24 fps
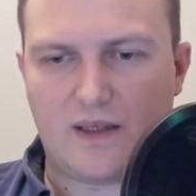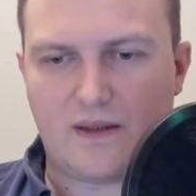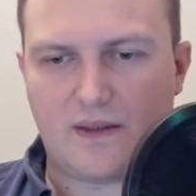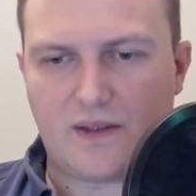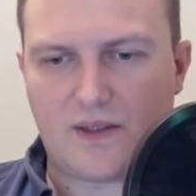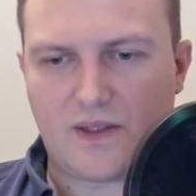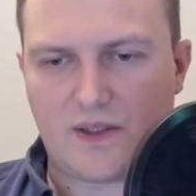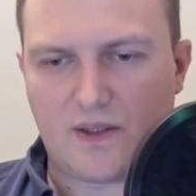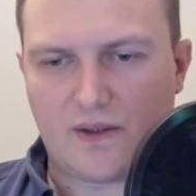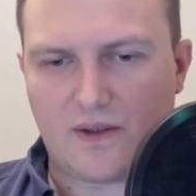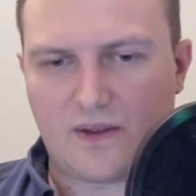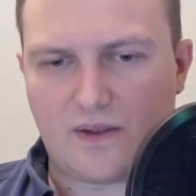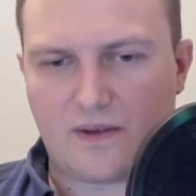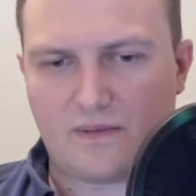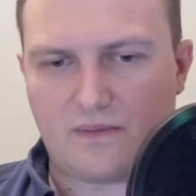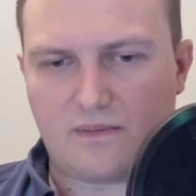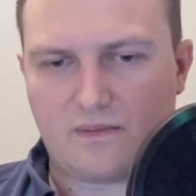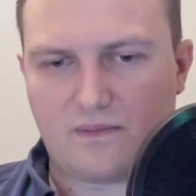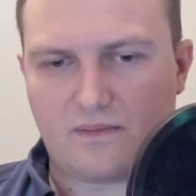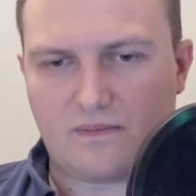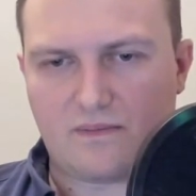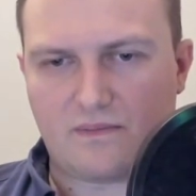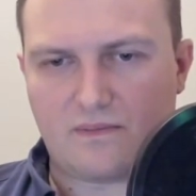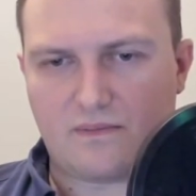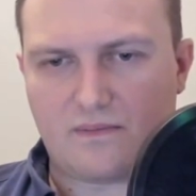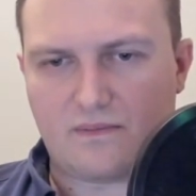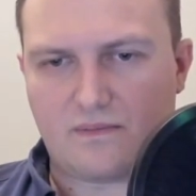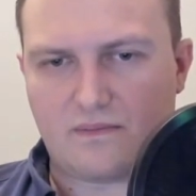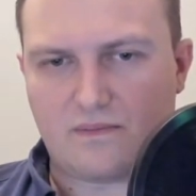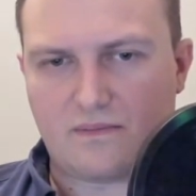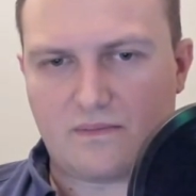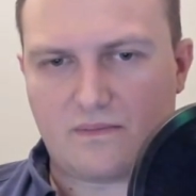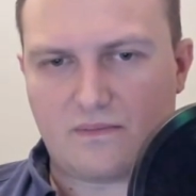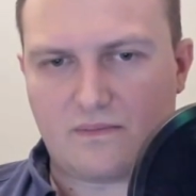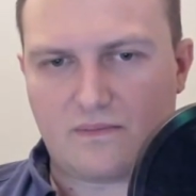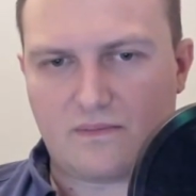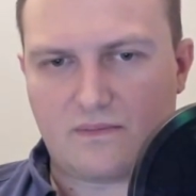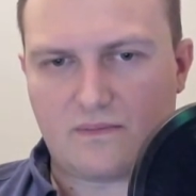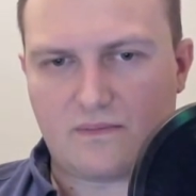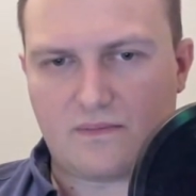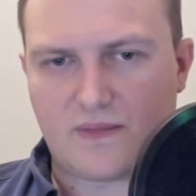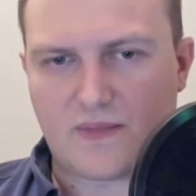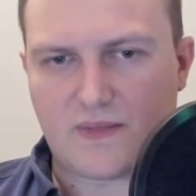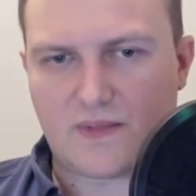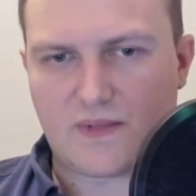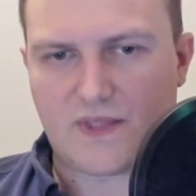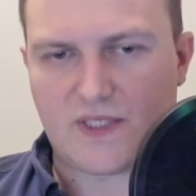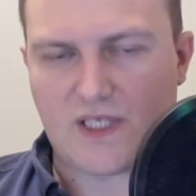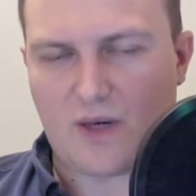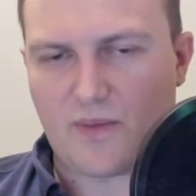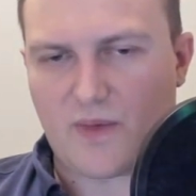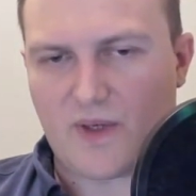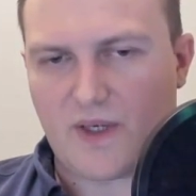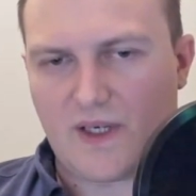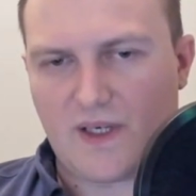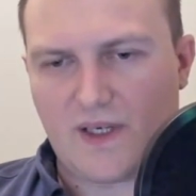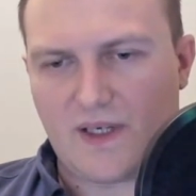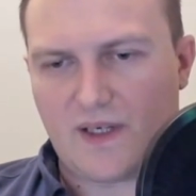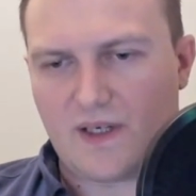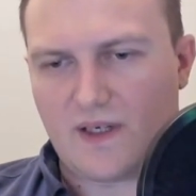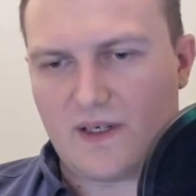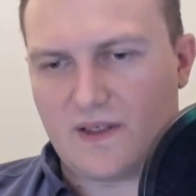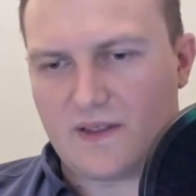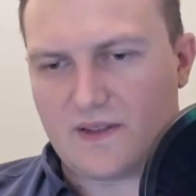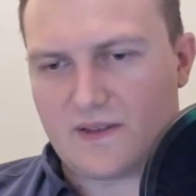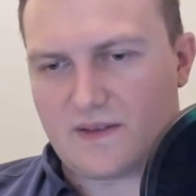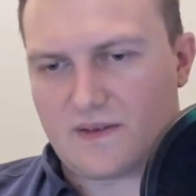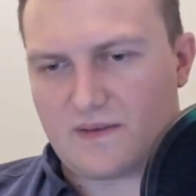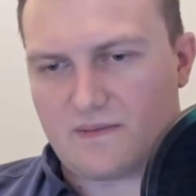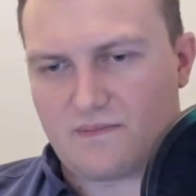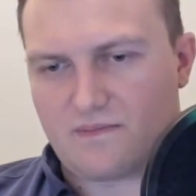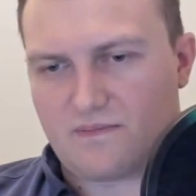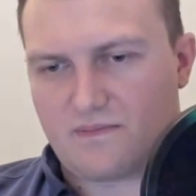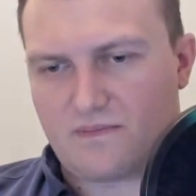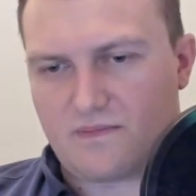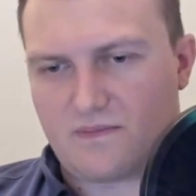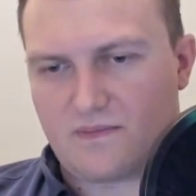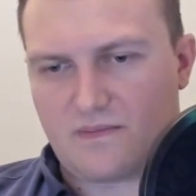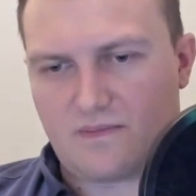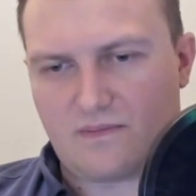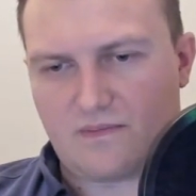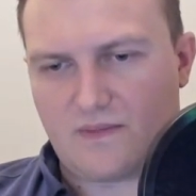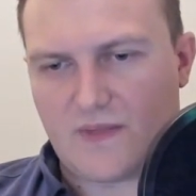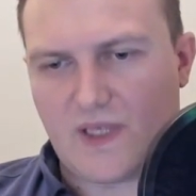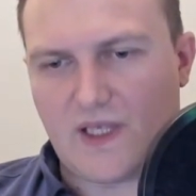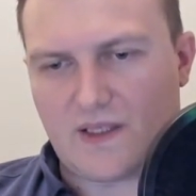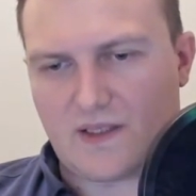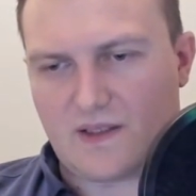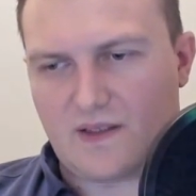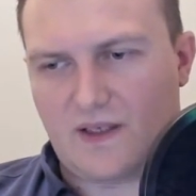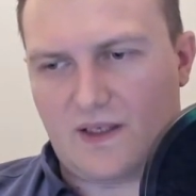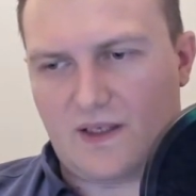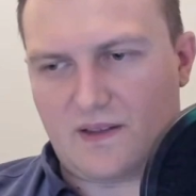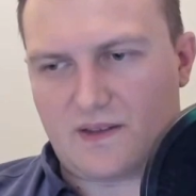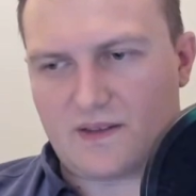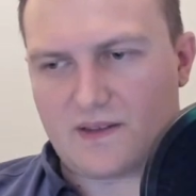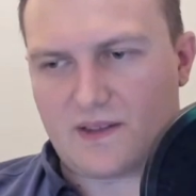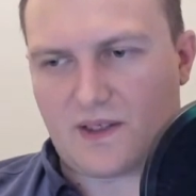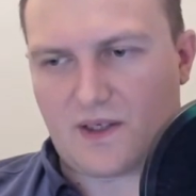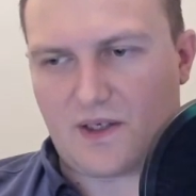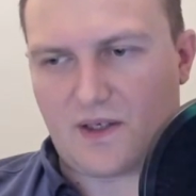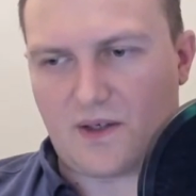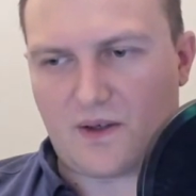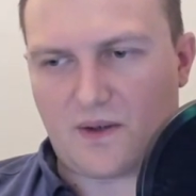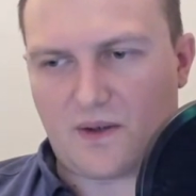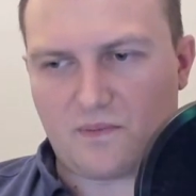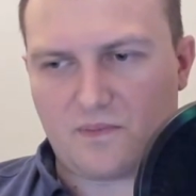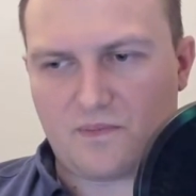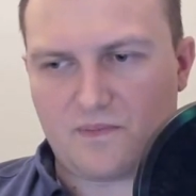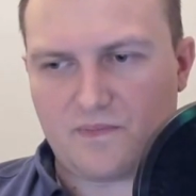Short summary here is it's secure.